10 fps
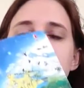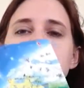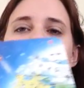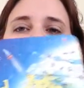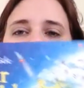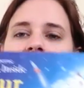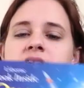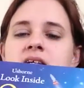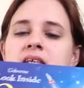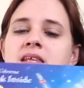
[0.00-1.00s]
It's a whole
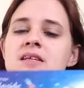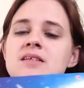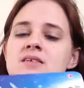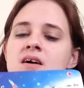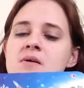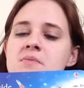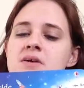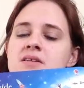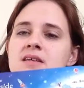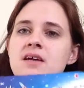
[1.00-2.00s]
series, and these
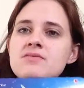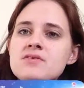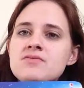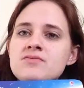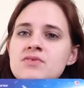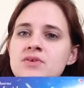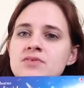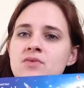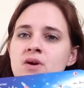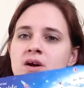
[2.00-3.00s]
are designed for 3 or
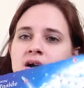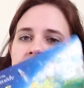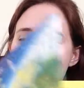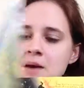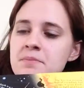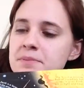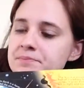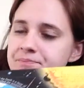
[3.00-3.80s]
4 and up.